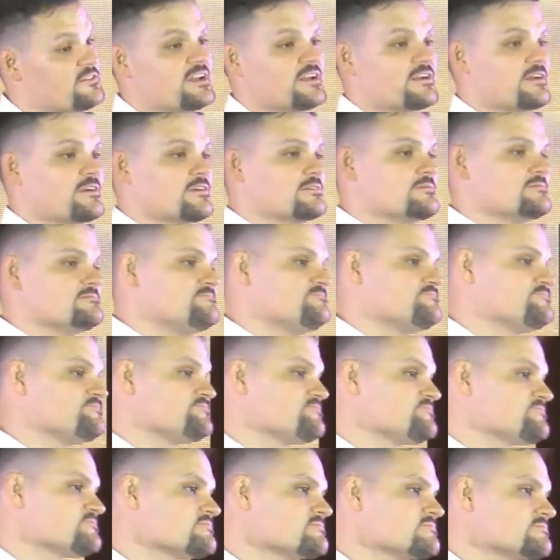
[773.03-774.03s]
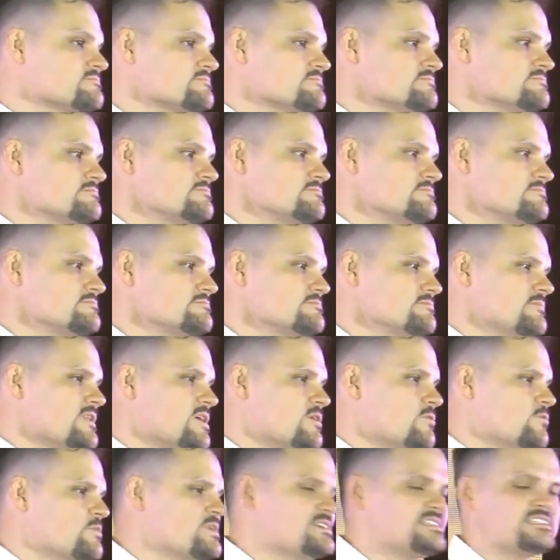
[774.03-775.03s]
You
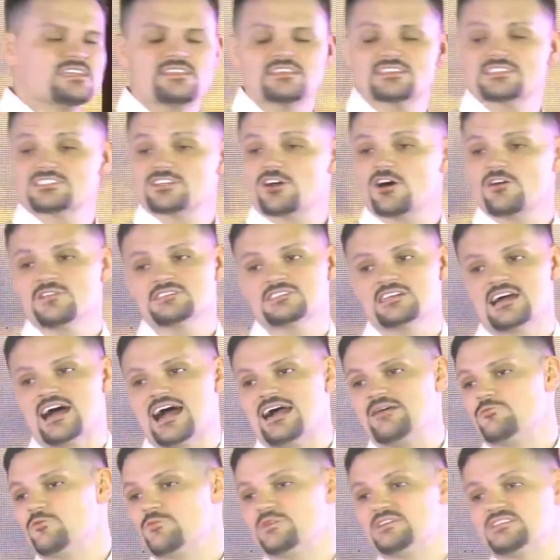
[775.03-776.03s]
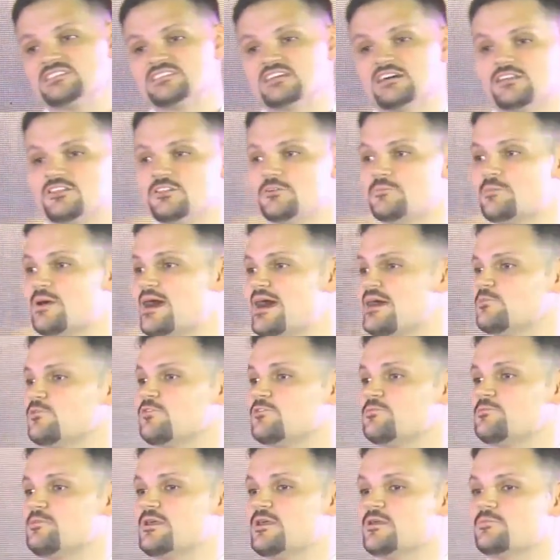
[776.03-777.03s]
see this all the time when we study the Bible and
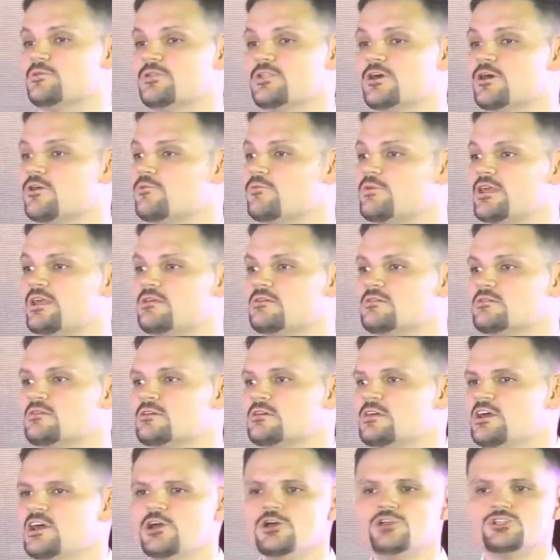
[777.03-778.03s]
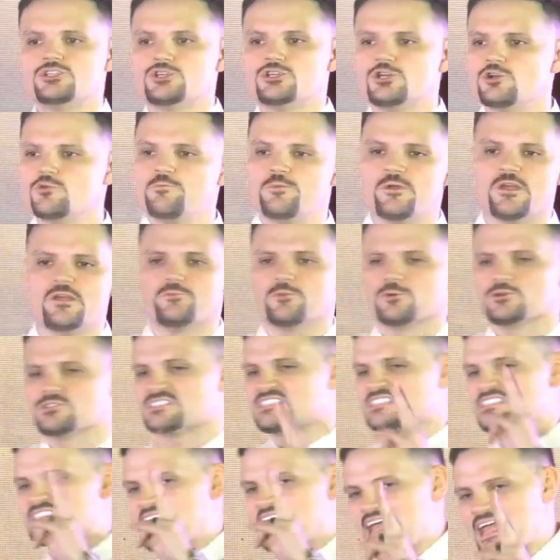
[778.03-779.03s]
speak about Two people
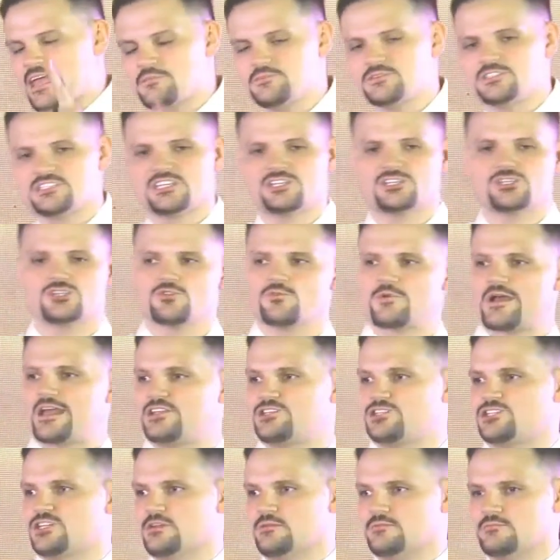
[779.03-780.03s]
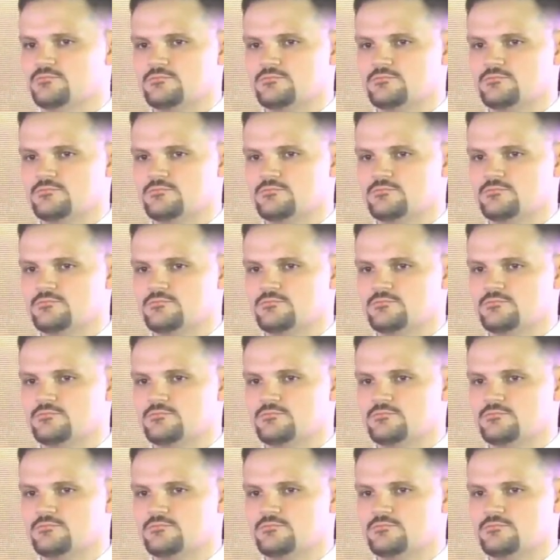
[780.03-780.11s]
stand and they choose.